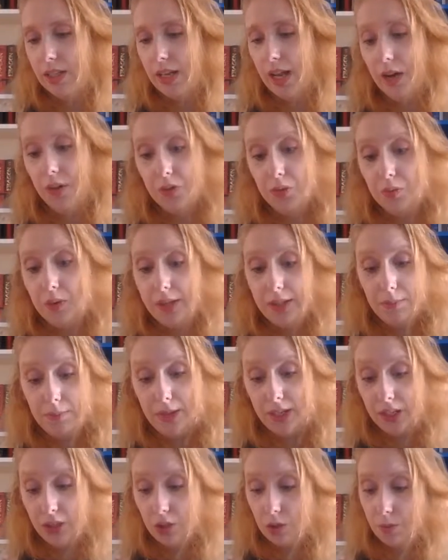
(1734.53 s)
How to write a
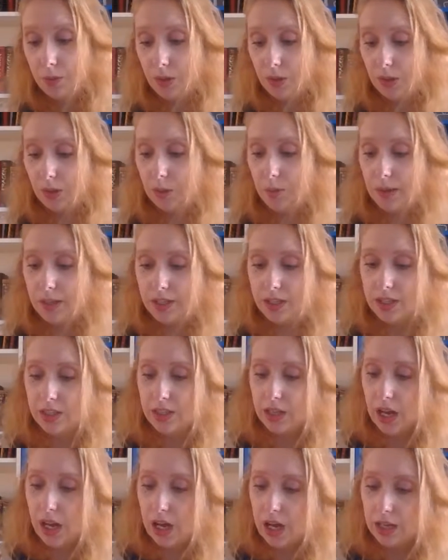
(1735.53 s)
picture book, where to
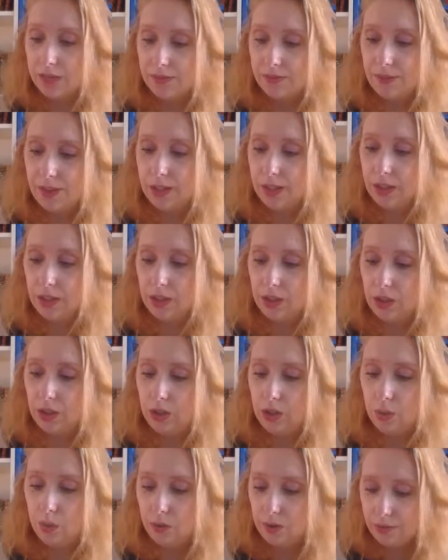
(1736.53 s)
start, finding
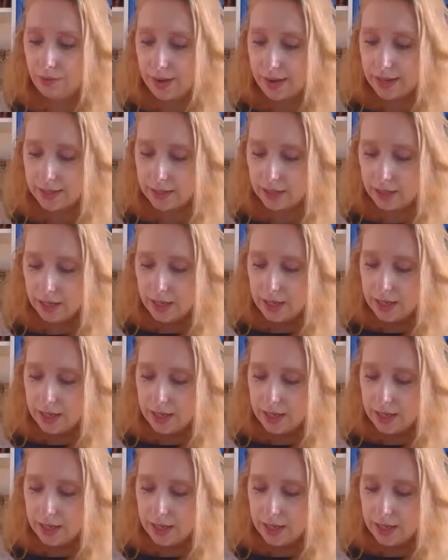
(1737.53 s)
your thread,